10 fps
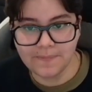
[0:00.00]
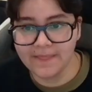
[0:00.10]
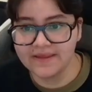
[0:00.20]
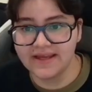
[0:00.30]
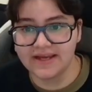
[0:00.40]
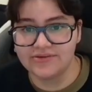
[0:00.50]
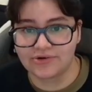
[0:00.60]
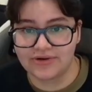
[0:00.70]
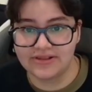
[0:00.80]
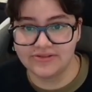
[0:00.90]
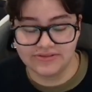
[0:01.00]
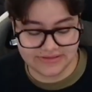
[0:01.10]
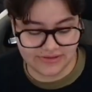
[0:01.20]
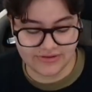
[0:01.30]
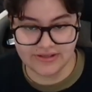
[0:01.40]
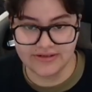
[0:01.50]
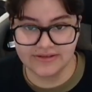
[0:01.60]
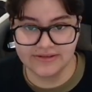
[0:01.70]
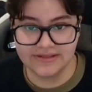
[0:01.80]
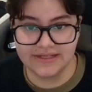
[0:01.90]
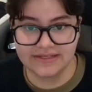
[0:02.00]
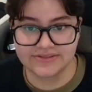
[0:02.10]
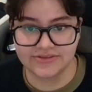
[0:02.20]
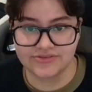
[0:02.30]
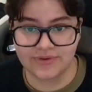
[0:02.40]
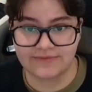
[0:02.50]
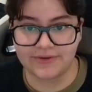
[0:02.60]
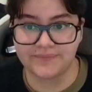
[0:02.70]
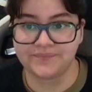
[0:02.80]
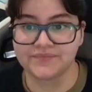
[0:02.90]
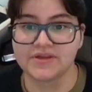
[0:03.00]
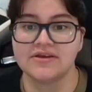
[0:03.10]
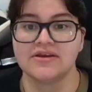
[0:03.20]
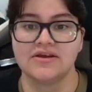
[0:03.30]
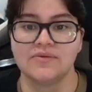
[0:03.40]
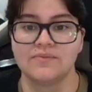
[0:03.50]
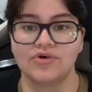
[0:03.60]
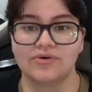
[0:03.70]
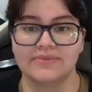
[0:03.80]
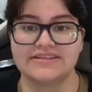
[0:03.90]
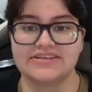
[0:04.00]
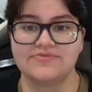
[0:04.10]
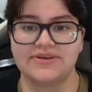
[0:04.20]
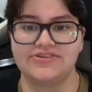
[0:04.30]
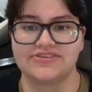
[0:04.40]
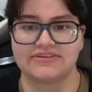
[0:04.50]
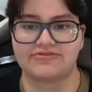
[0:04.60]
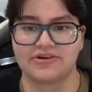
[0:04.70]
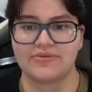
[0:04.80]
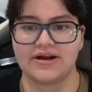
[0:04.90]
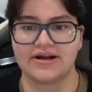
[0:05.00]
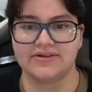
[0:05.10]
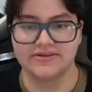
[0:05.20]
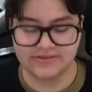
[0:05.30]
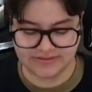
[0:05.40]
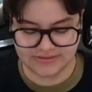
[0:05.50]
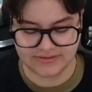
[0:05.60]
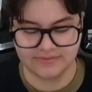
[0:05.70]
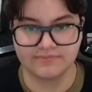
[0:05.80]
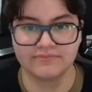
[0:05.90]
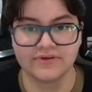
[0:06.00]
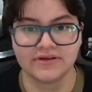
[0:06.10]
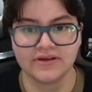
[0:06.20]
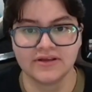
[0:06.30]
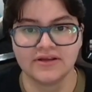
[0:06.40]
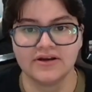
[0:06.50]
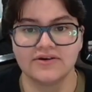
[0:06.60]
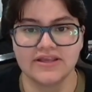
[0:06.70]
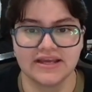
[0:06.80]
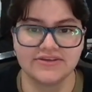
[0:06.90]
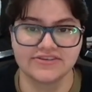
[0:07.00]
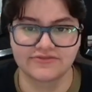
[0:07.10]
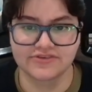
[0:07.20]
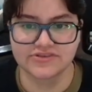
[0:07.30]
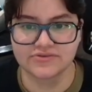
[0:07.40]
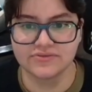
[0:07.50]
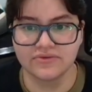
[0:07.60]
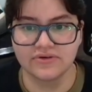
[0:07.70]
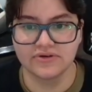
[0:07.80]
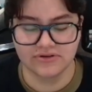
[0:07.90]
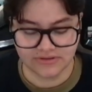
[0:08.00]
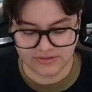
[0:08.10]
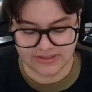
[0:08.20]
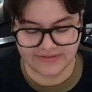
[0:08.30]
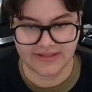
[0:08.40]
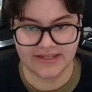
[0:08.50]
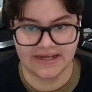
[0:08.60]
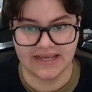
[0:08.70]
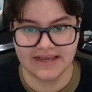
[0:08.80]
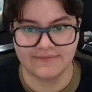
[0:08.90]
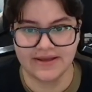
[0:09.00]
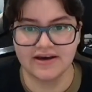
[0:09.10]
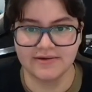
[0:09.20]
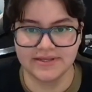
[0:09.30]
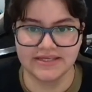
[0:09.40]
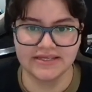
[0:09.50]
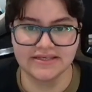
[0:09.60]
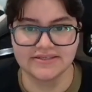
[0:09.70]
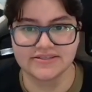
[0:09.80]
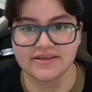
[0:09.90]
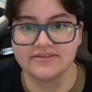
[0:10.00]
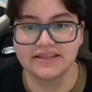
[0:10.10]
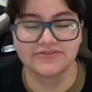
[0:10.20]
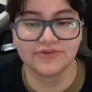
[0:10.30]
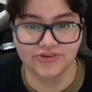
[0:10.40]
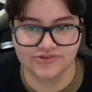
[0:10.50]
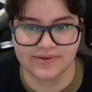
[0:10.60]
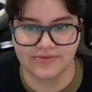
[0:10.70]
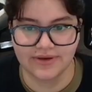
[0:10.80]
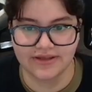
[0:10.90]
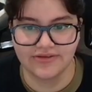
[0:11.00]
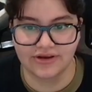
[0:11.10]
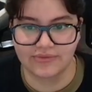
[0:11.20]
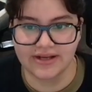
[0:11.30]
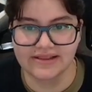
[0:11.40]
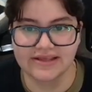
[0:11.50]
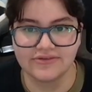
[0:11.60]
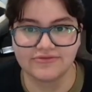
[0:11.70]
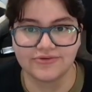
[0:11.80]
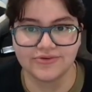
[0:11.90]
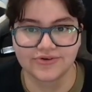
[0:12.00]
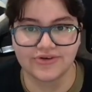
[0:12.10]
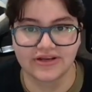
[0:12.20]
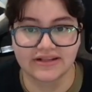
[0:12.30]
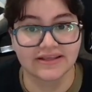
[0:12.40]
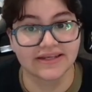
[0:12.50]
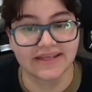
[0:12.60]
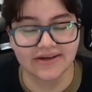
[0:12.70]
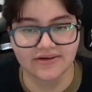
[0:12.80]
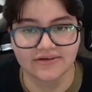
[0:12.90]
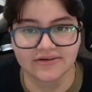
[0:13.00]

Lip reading: Yeah, you create links, notes, whatever. Boom. Let's say you've been using it for a while. Oh yeah, I use it for school, and then I have my hobbies. That's folders, by the way. You can right-click new folder. You can click it here.